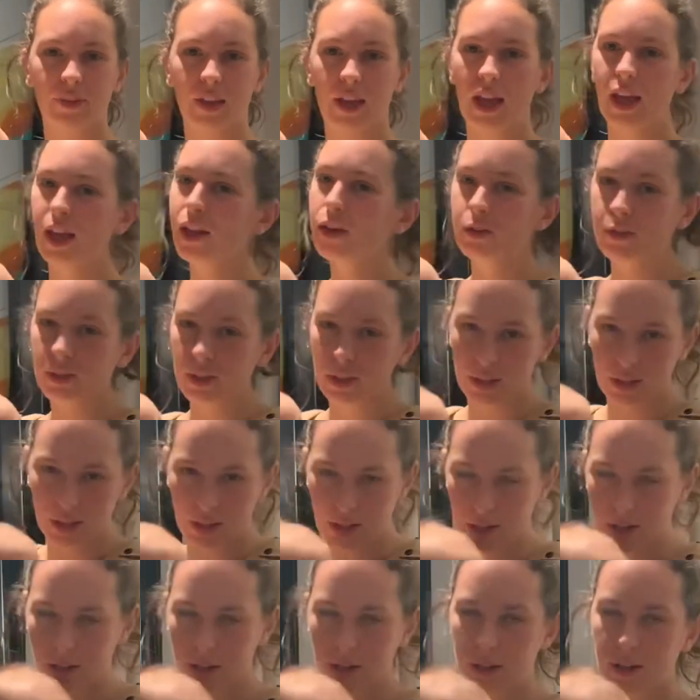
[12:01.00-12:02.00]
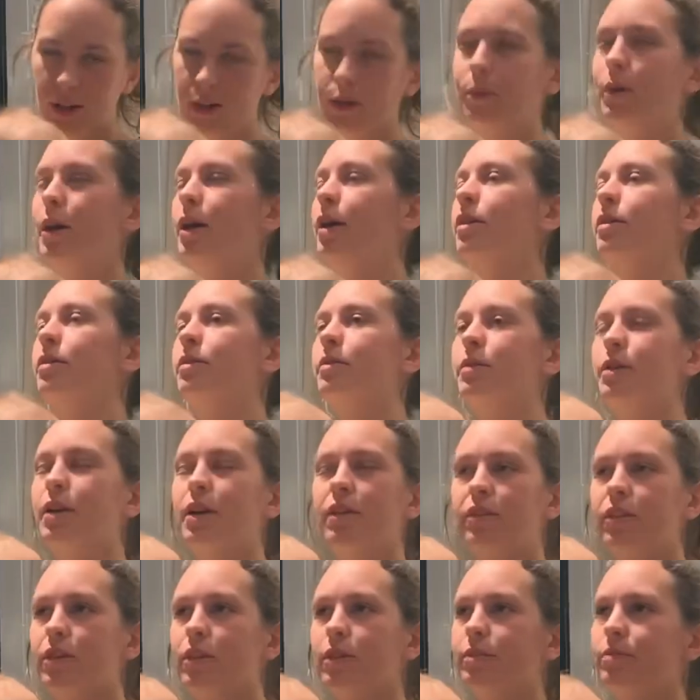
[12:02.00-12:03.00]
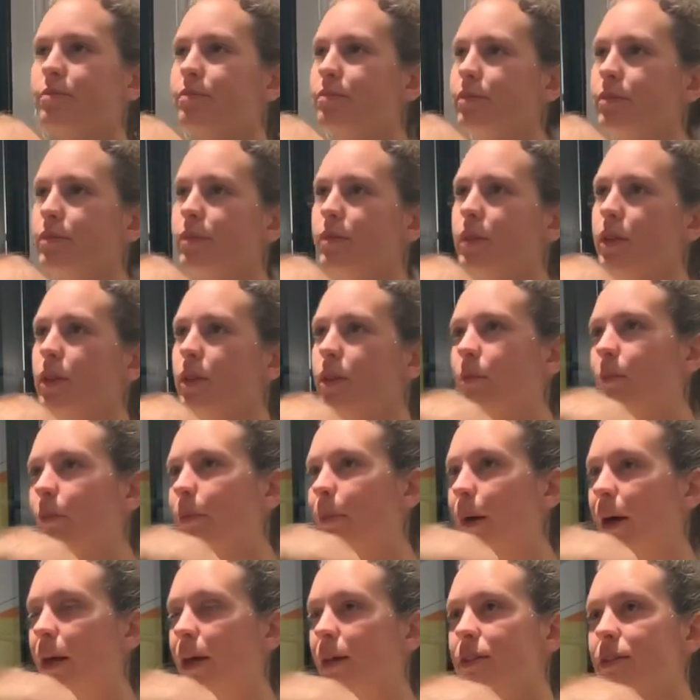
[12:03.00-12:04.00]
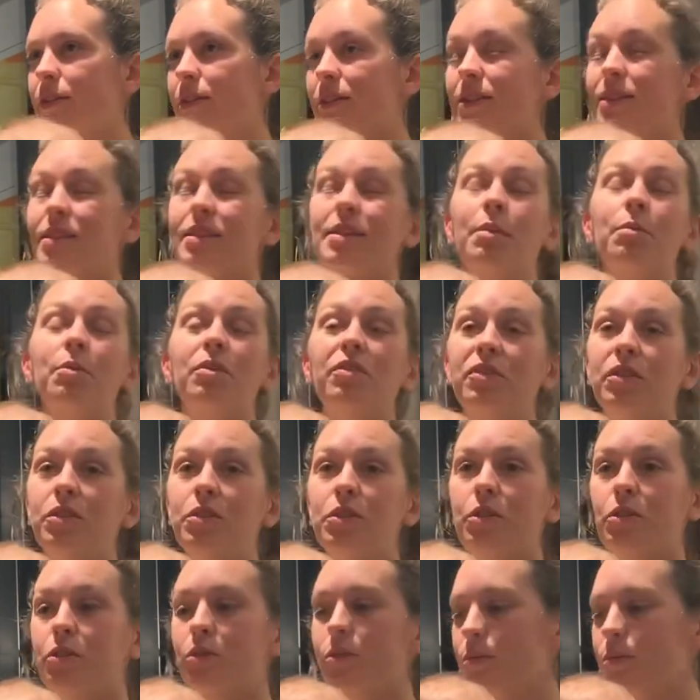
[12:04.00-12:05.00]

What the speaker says: I don't really care about whatever, but some of you do.